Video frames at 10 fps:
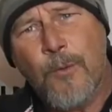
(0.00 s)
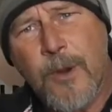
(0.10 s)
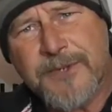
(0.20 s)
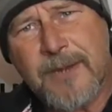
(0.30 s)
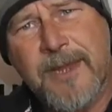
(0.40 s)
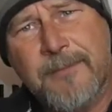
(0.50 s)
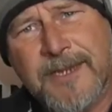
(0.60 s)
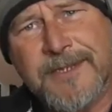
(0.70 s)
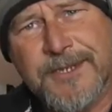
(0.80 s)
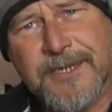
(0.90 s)
Rob sent me a
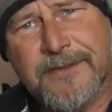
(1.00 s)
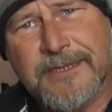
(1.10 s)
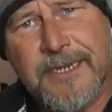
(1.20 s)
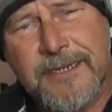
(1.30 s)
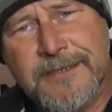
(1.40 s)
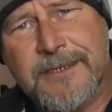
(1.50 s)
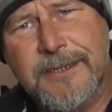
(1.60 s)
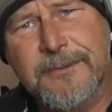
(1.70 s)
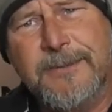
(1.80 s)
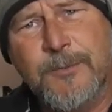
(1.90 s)
message the other day. He said, Are
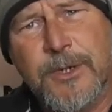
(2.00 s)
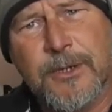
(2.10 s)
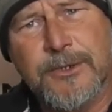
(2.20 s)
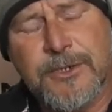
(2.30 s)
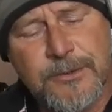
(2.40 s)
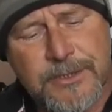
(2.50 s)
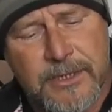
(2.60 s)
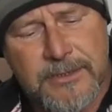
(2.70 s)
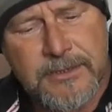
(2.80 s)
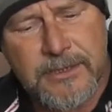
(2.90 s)
you in work on
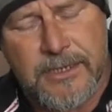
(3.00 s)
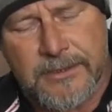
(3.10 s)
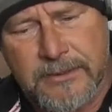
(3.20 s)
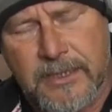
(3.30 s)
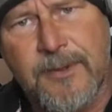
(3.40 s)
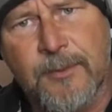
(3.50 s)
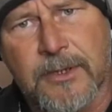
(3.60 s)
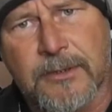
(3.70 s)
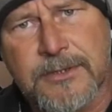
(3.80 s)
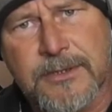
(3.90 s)
Tuesday? I said, Yeah, yeah, I'm in
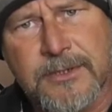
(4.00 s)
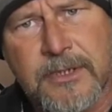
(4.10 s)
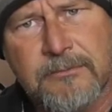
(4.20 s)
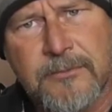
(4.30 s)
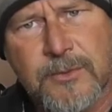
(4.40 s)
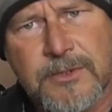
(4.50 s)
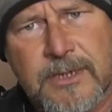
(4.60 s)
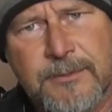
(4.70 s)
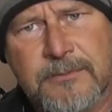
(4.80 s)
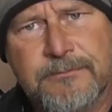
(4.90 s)
work on Tuesday. Of course I
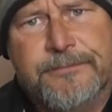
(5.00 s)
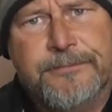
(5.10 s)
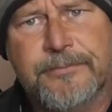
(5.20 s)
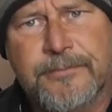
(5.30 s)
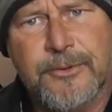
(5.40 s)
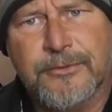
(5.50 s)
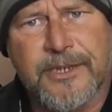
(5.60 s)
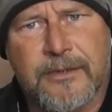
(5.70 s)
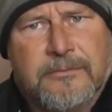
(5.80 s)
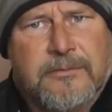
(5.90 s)
am. It's
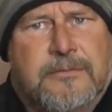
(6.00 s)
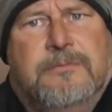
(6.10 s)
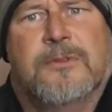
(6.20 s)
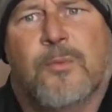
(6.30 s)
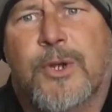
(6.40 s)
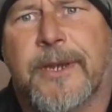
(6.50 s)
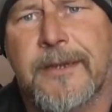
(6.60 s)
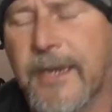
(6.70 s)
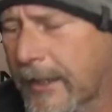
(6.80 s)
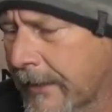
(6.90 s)
Tuesday. It's a
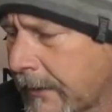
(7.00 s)
working day.